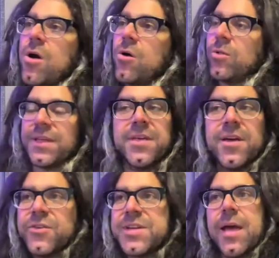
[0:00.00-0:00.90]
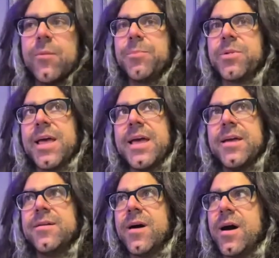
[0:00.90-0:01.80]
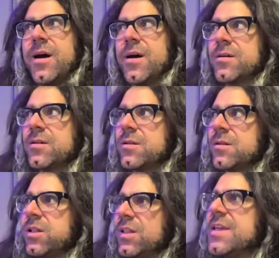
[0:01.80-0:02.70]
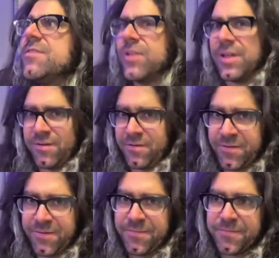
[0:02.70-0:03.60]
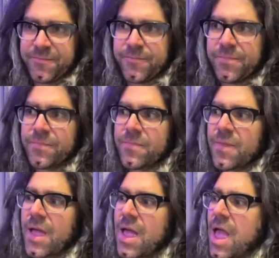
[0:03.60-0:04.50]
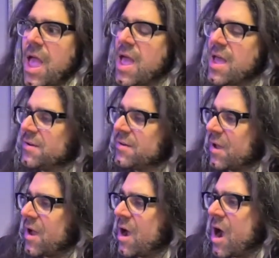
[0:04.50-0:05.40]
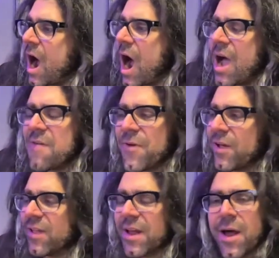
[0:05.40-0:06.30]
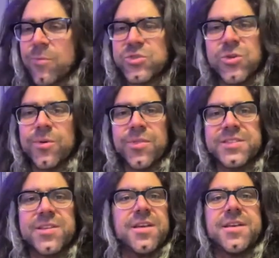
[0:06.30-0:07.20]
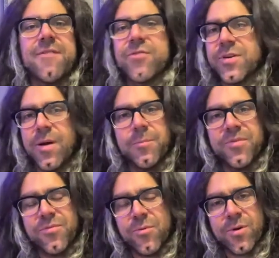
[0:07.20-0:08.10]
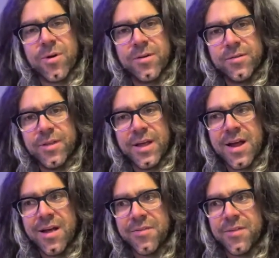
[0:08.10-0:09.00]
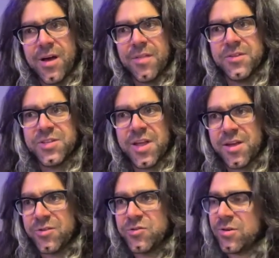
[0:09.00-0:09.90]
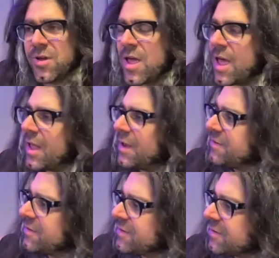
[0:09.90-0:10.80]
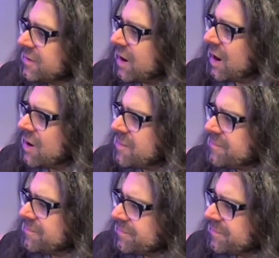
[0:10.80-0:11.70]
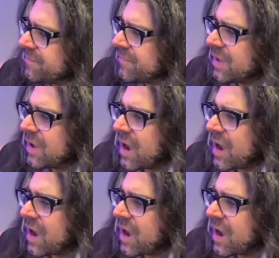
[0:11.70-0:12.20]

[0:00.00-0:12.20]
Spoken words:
Like the other day we played Cleveland, and I felt like I was doing things I'd never done before, wow. Like on the stage. And I